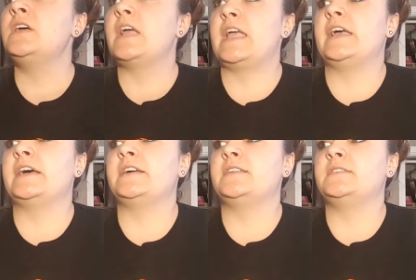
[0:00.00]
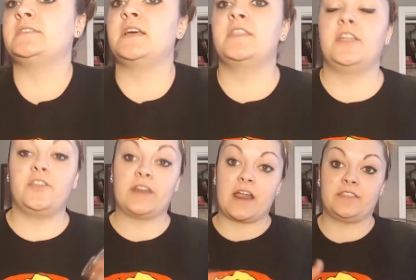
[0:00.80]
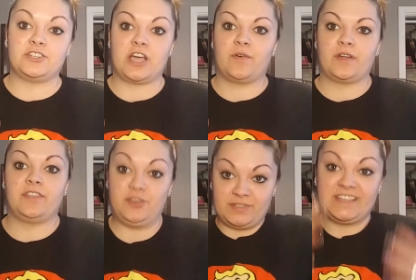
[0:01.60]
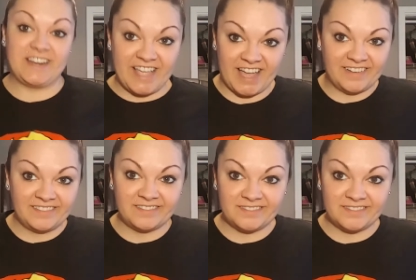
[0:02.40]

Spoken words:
And then you get out of the shower, then you see it again.